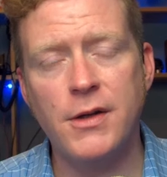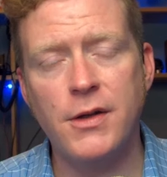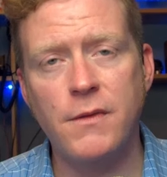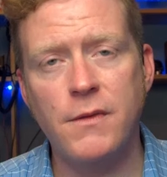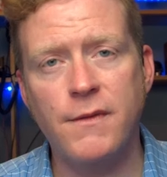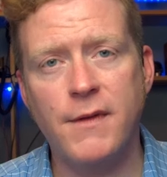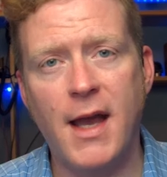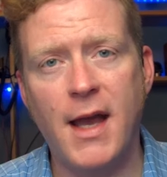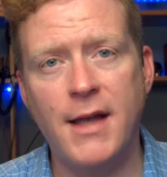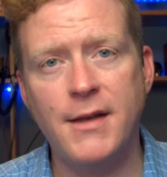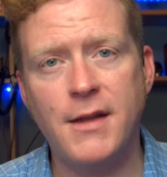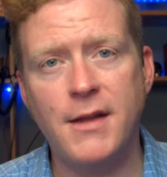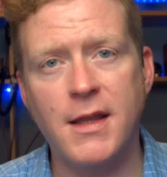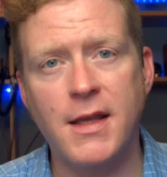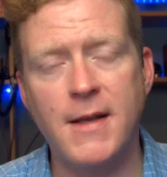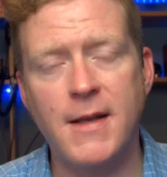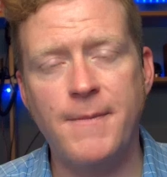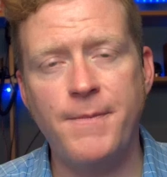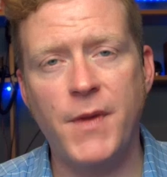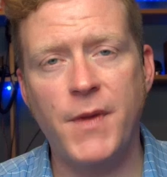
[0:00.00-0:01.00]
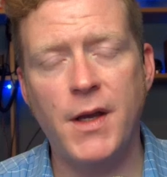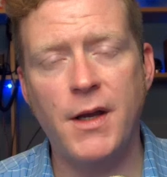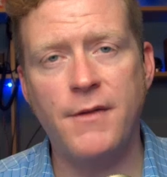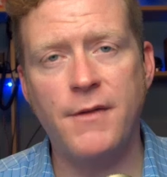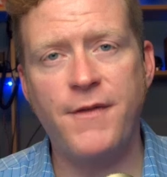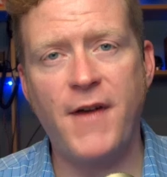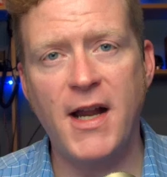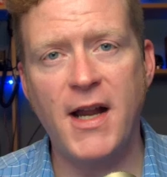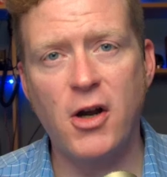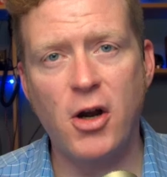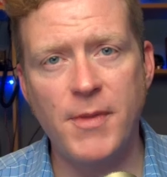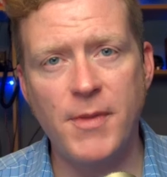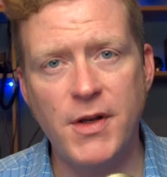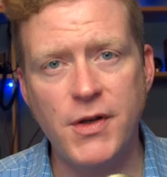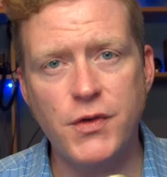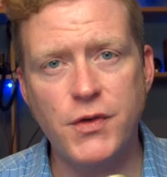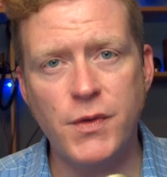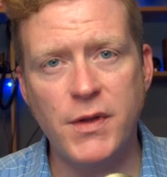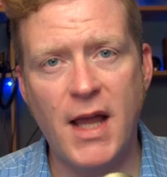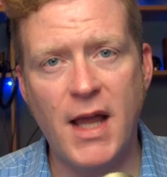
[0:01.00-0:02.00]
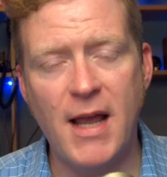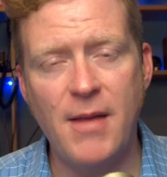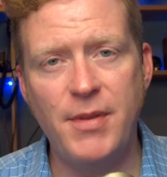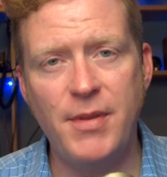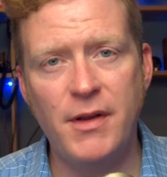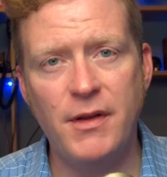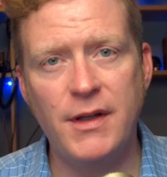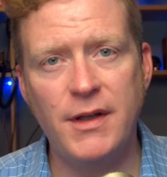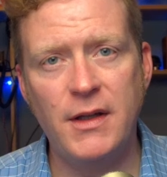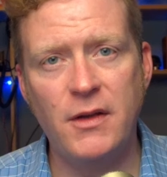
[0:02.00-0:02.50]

You've got the firearm industry liability